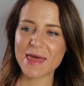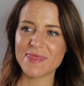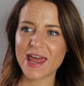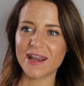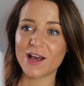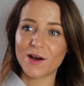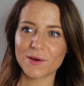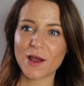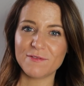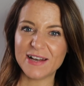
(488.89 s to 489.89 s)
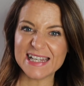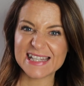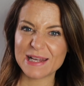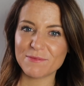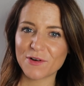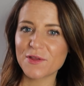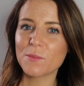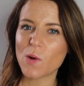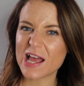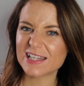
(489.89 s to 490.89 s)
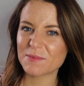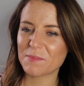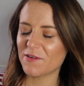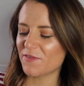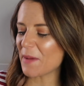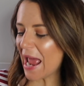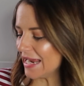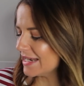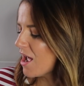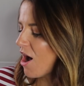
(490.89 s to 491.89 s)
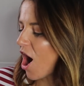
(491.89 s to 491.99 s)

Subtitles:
and then I'll hopefully sleep through the worst of the pain.